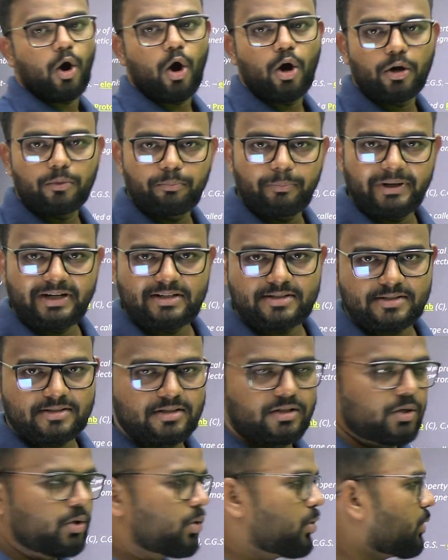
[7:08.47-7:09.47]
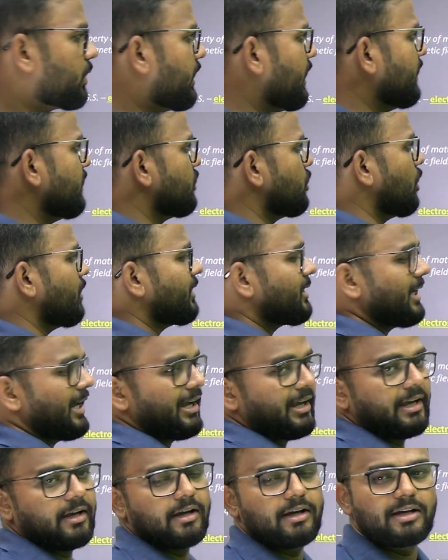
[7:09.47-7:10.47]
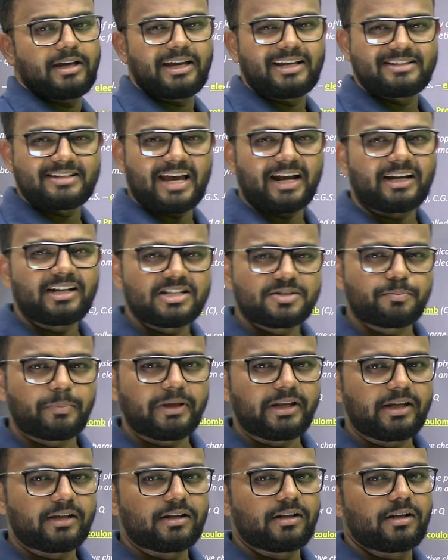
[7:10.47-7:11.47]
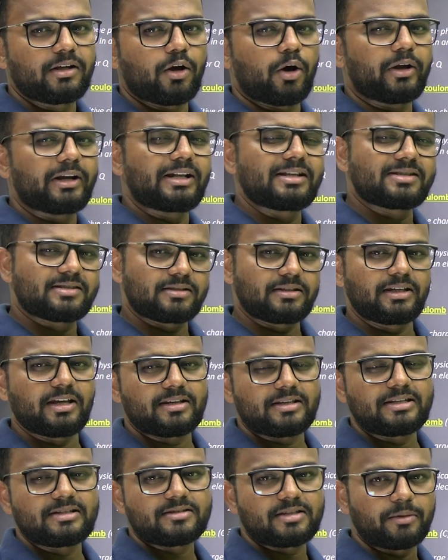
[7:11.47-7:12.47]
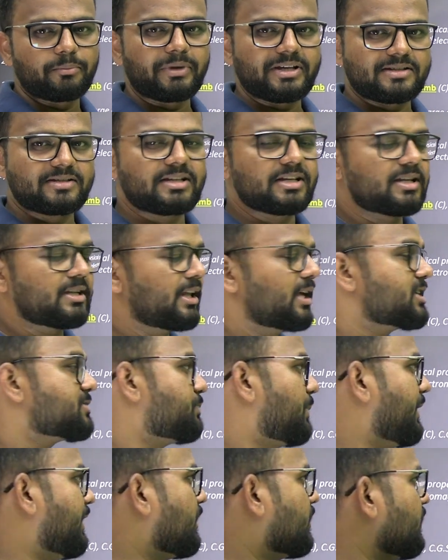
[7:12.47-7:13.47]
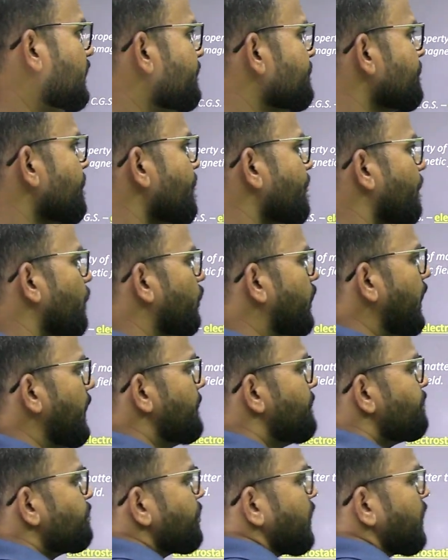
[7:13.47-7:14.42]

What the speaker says: orbits, okay, not exactly spherical, or else, yeah, in some cases they are spherical, okay.